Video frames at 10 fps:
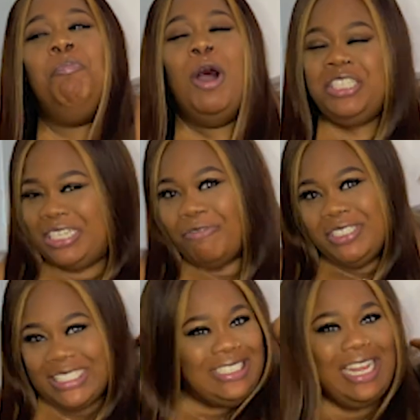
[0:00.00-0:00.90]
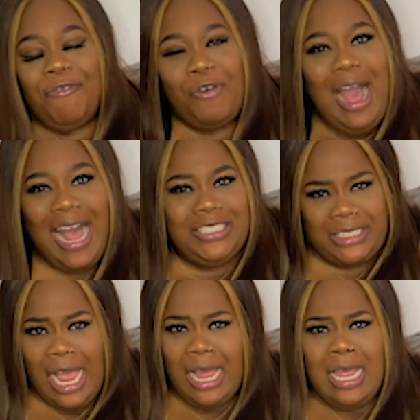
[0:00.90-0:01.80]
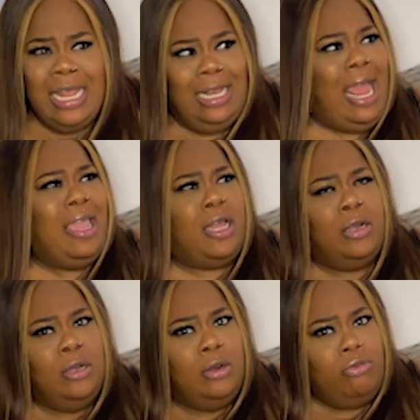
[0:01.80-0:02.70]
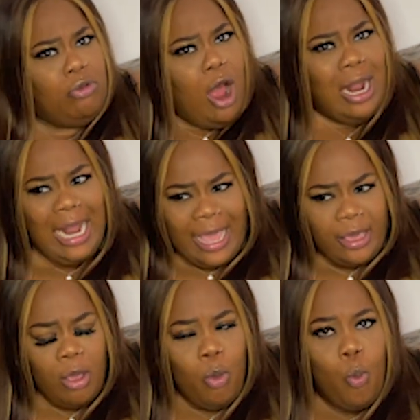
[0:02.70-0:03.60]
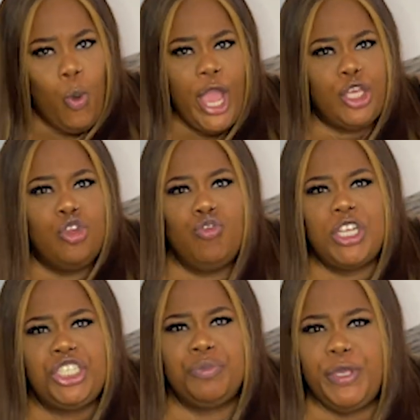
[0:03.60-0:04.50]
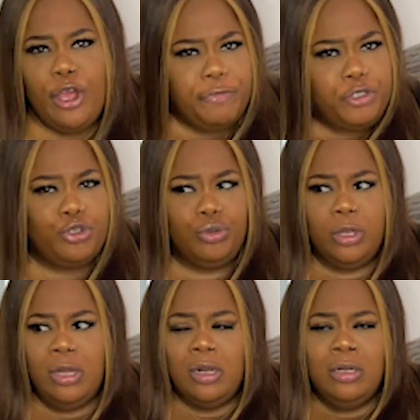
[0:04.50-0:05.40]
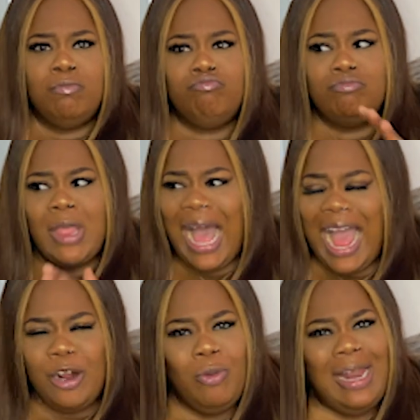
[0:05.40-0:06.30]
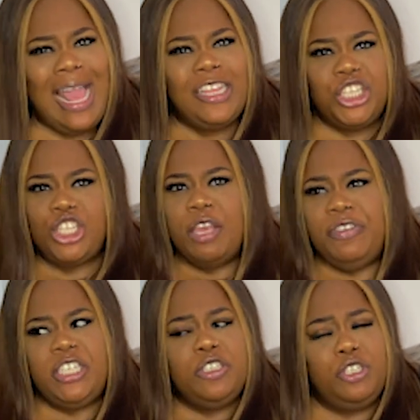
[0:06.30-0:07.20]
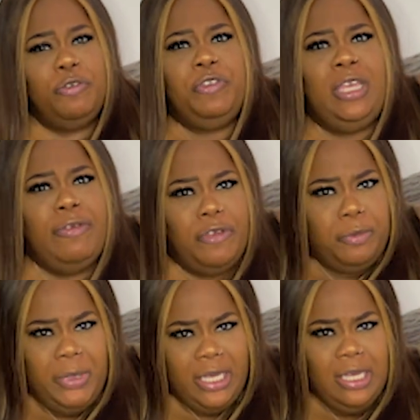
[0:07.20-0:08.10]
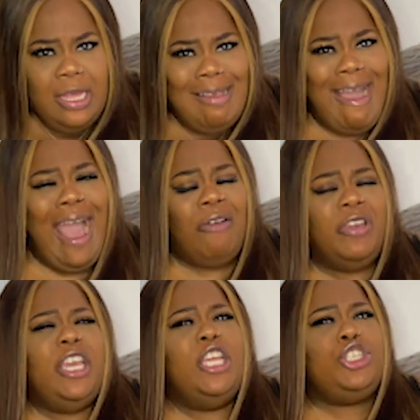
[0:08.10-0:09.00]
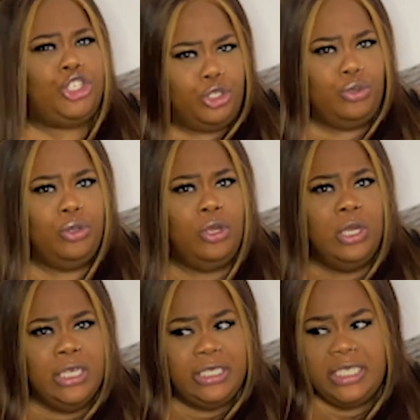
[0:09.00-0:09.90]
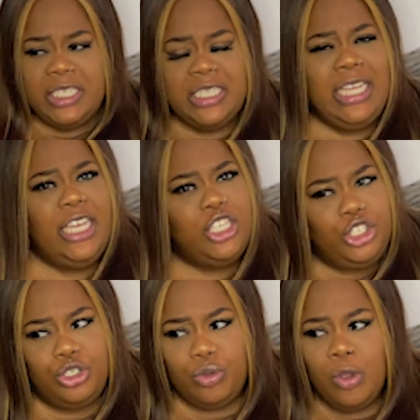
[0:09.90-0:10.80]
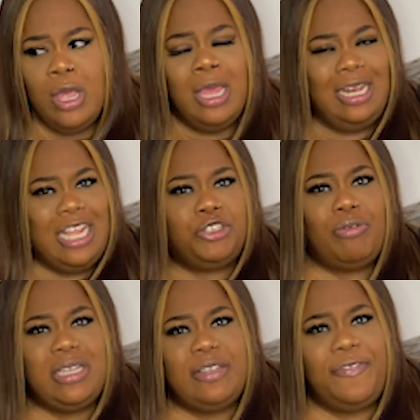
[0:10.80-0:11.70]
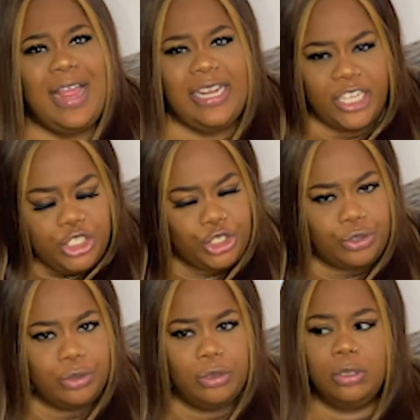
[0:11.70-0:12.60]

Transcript: bunched everything there for her, Sha. Like, raw, like, where are you rushing me off to? I don't like the services you've given me. I have an issue. This is the issue. Let's rectify the issue.